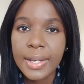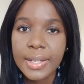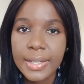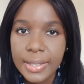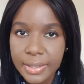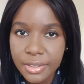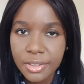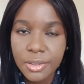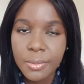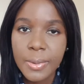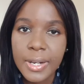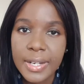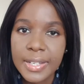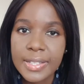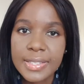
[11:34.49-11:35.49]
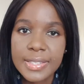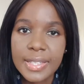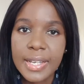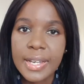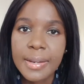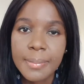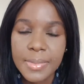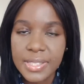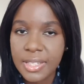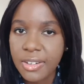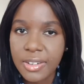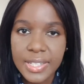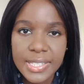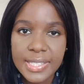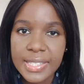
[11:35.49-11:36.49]
uh, clinical wise, um, as I
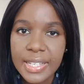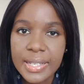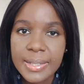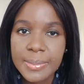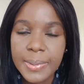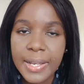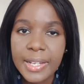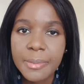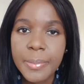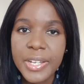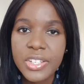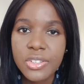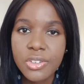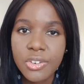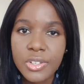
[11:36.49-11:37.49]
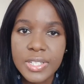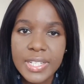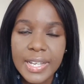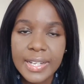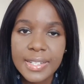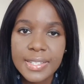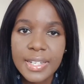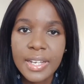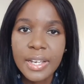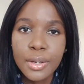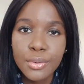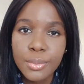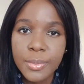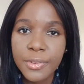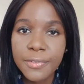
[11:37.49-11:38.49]
already said, we had patient contact,
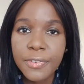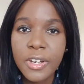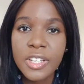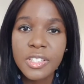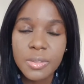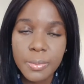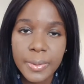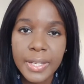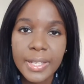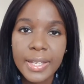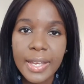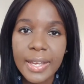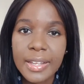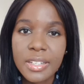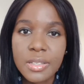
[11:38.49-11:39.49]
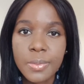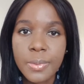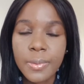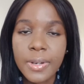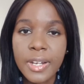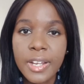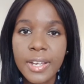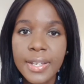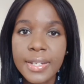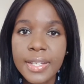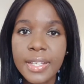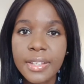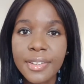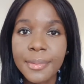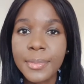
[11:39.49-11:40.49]
from the first week and we were
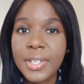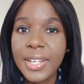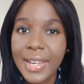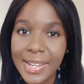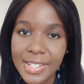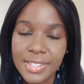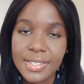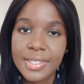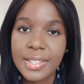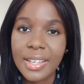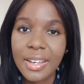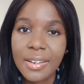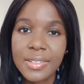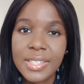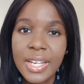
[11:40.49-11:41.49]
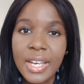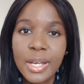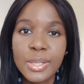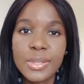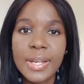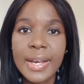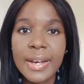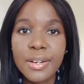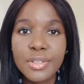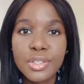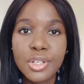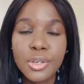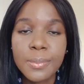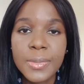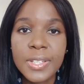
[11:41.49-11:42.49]
learning communication skills so how to
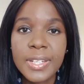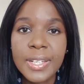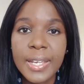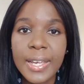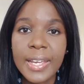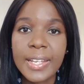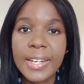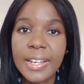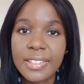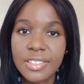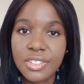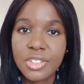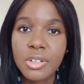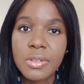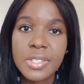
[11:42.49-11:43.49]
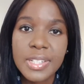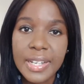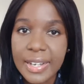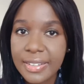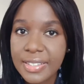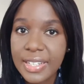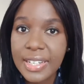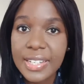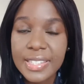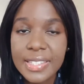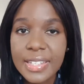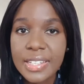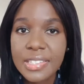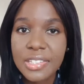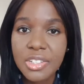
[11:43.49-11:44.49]
communicate as a doctor how to
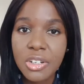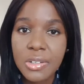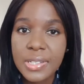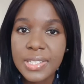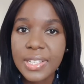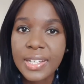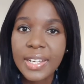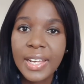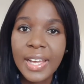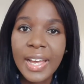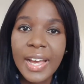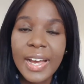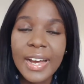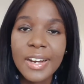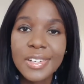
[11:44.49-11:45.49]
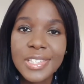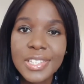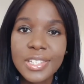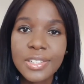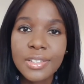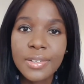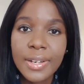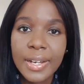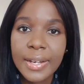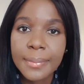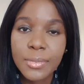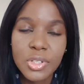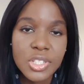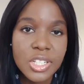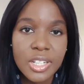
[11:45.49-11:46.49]
listen as a doctor how to
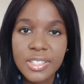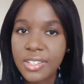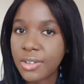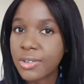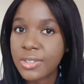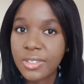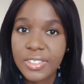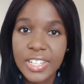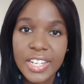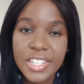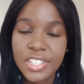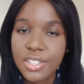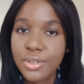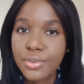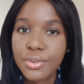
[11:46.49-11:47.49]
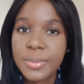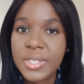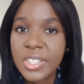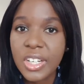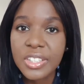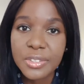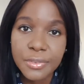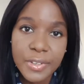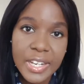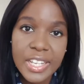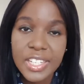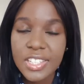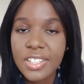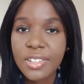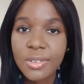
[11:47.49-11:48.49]
um, conduct a consultation from start to
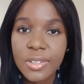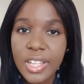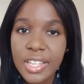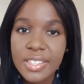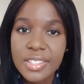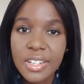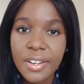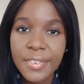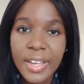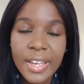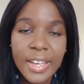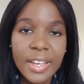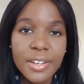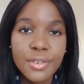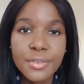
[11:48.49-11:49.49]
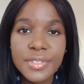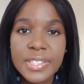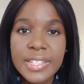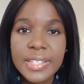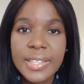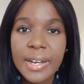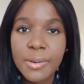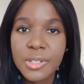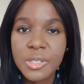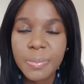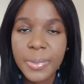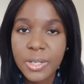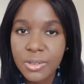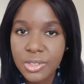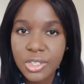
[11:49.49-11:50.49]
finish and all that stuff and obviously that was
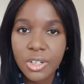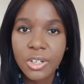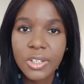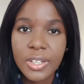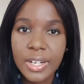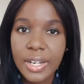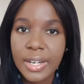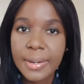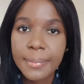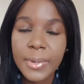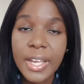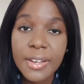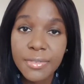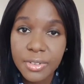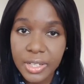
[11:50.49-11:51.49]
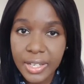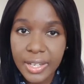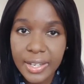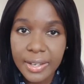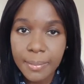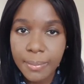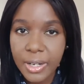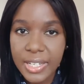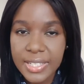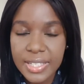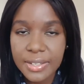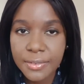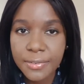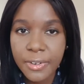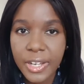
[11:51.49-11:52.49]
built on um, every year but
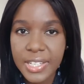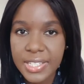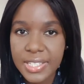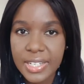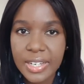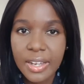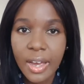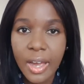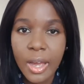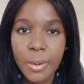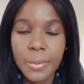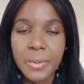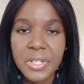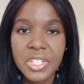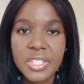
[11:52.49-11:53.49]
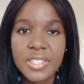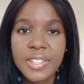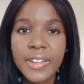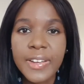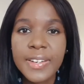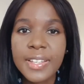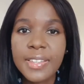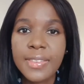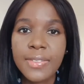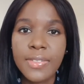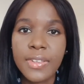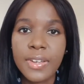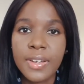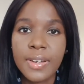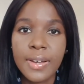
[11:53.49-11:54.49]
in first year we were just learning
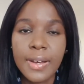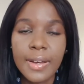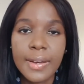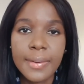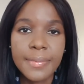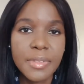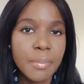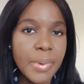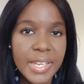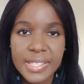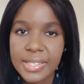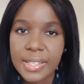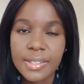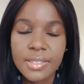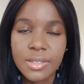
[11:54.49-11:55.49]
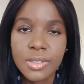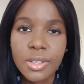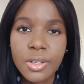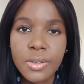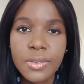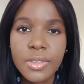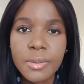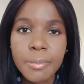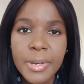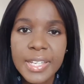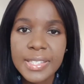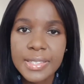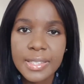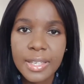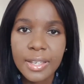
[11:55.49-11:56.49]
the uh, the basics so the
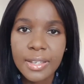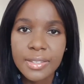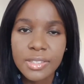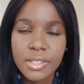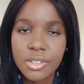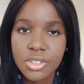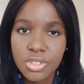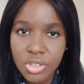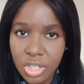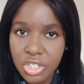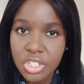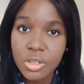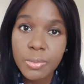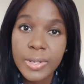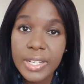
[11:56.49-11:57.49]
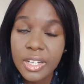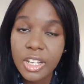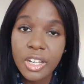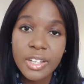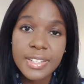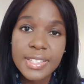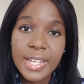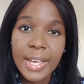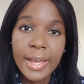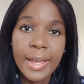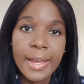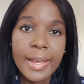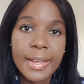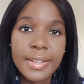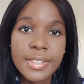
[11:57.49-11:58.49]
basic sort of structure we learned
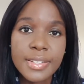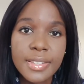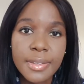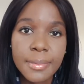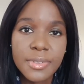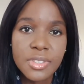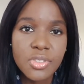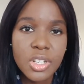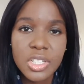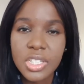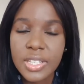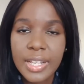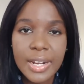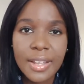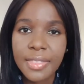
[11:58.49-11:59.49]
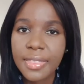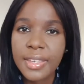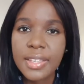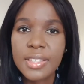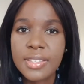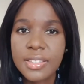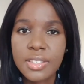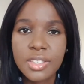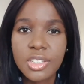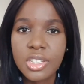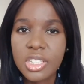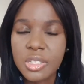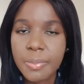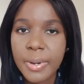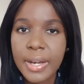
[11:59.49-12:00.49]
and the structure that I think is
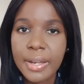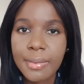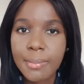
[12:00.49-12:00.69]
used by